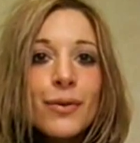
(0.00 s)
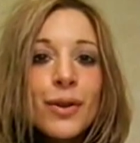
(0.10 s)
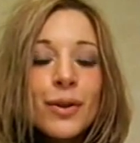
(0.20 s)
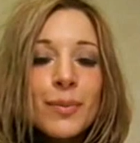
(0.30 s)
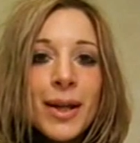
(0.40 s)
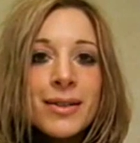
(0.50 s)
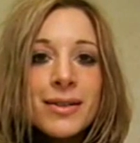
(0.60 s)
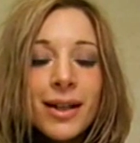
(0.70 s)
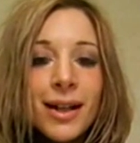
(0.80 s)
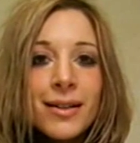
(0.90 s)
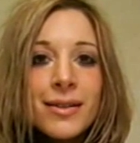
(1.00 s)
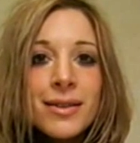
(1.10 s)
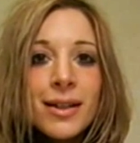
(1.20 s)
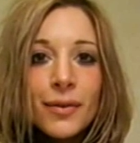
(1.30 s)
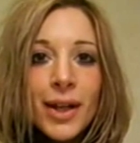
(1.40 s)
the best colour
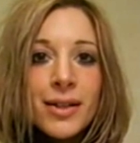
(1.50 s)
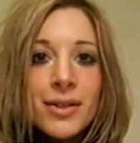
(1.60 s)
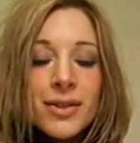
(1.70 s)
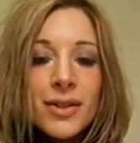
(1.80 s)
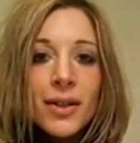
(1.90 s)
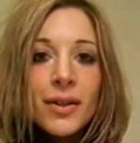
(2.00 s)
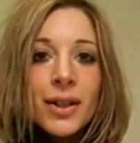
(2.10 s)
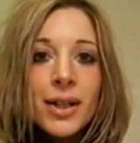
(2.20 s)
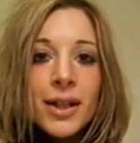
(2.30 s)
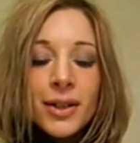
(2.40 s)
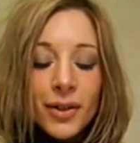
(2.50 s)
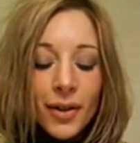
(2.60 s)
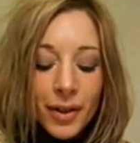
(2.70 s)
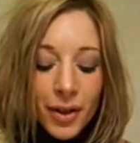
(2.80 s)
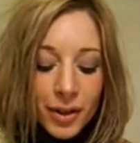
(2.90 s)
selection, so can't
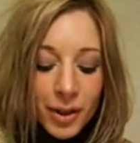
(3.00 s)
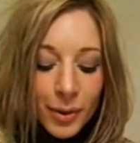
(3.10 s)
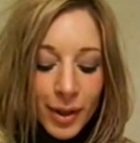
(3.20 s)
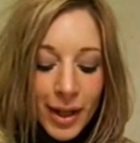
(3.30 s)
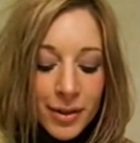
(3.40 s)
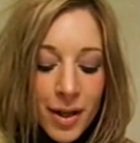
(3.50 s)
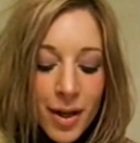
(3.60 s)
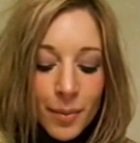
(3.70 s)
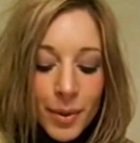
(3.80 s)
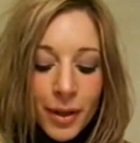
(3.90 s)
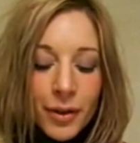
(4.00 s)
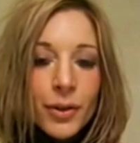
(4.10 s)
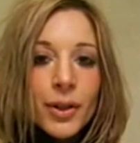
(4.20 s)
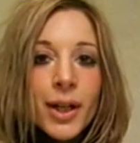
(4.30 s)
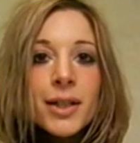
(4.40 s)
argue with that. But I thought
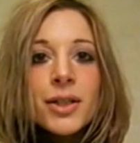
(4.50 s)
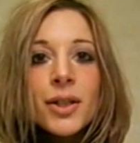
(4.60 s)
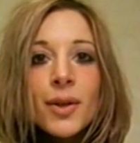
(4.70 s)
I'd do as a